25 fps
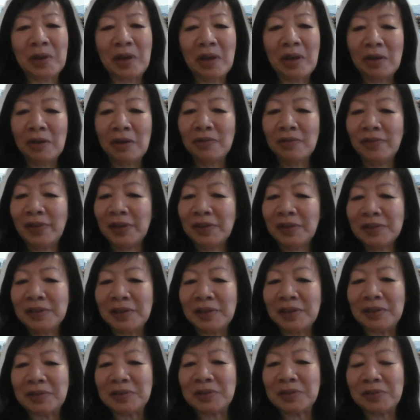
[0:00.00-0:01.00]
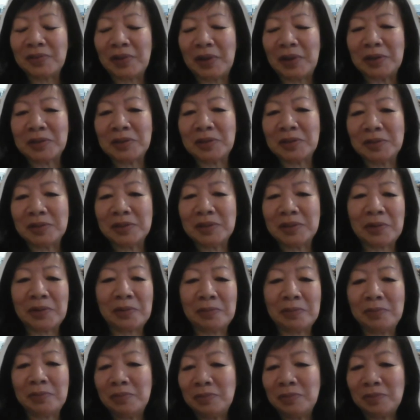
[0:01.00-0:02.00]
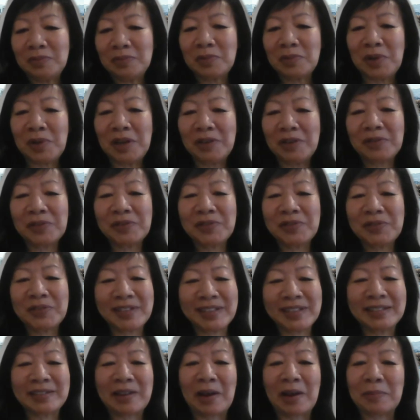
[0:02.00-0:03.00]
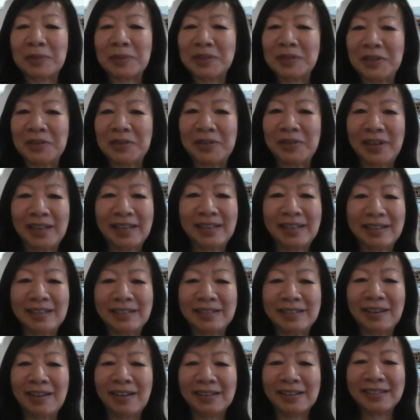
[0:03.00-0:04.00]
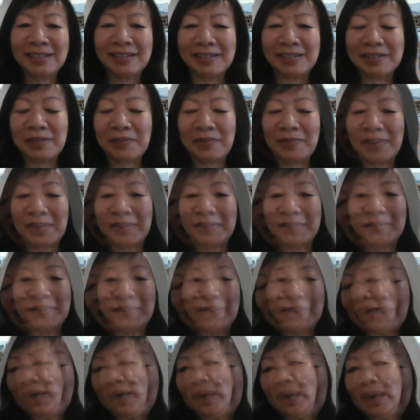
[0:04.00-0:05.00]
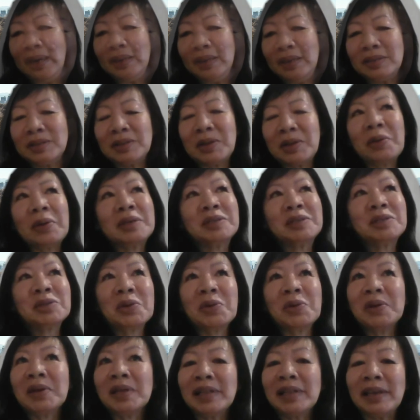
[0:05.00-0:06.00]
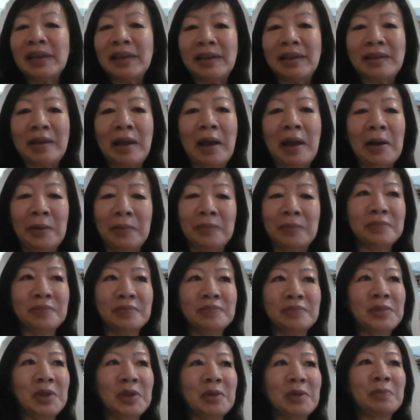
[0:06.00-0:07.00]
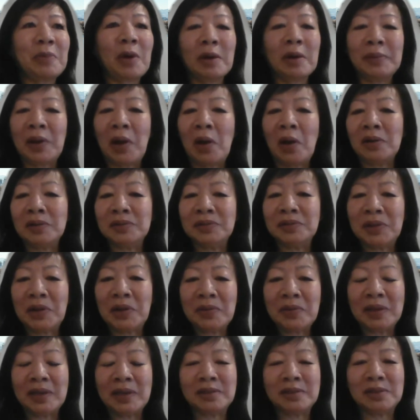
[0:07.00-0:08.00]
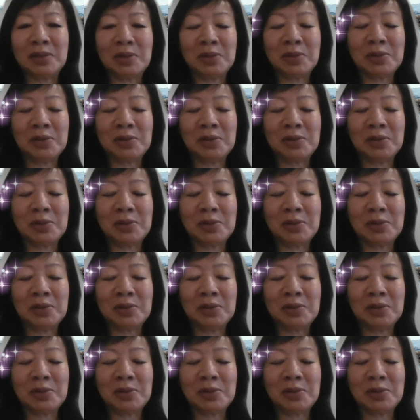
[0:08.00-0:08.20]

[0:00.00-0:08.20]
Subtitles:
field conservation, so I'm grateful for this opportunity to talk to all of you. So historically, you probably all know that zoos